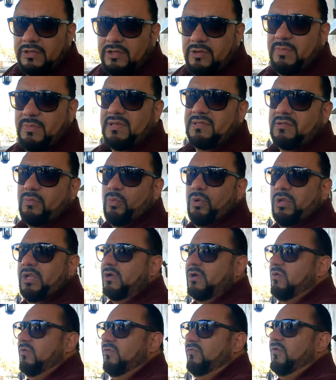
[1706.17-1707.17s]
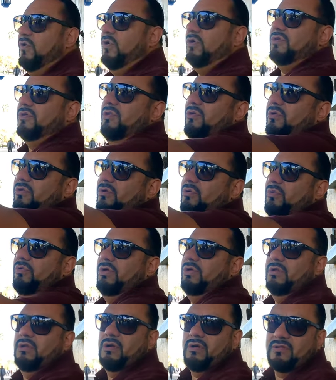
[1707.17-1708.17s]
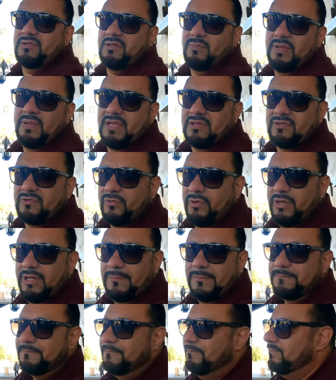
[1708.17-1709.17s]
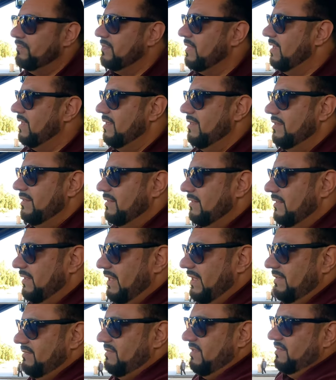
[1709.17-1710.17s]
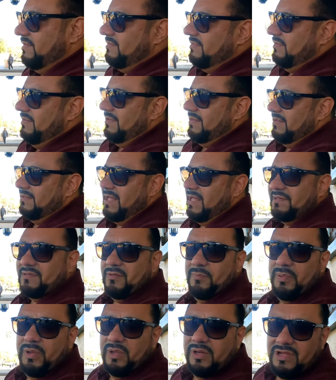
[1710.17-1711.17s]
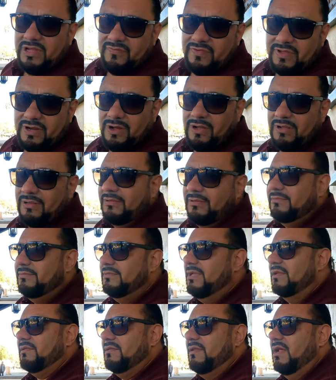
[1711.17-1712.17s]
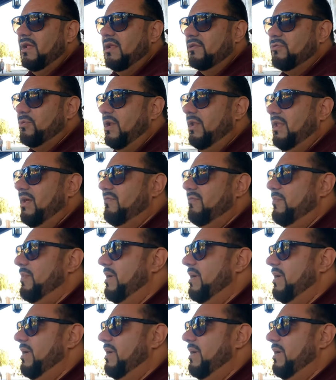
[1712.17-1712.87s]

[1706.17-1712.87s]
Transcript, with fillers: you meet some really cool folks, you learn some history. That's the beauty of it all. That's what I love